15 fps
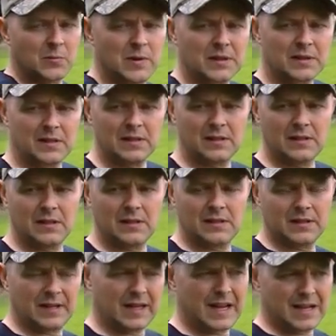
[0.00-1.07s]
with
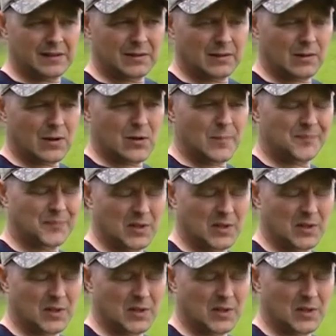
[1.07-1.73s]
the antler grow